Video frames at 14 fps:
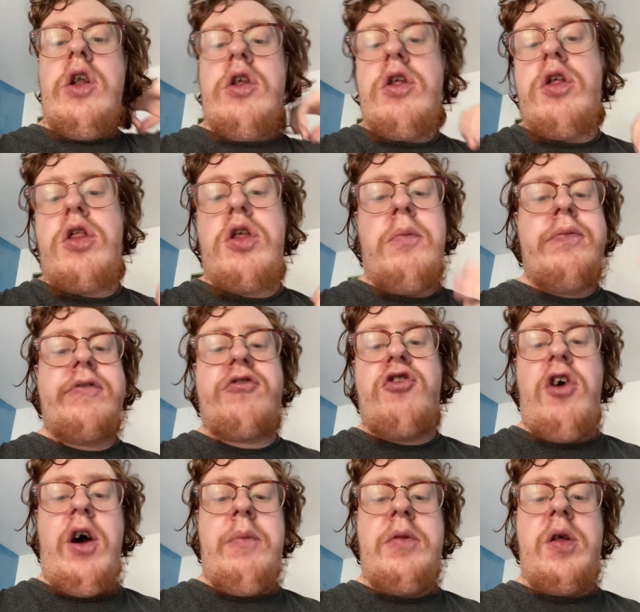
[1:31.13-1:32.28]

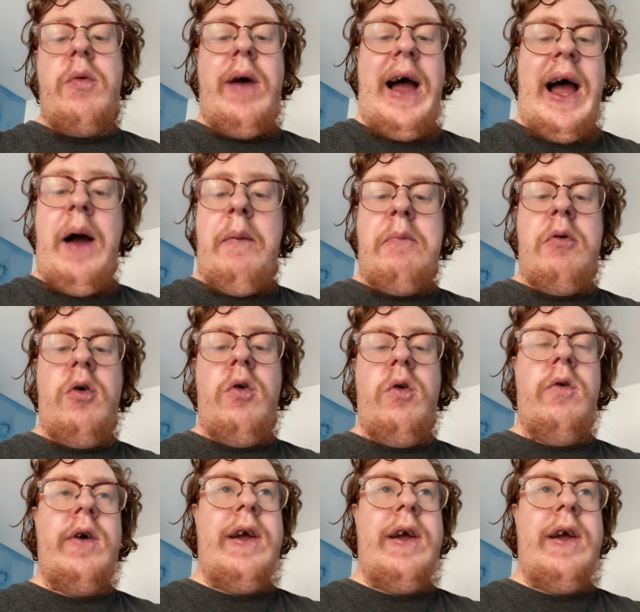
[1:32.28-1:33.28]
subscribe to Apple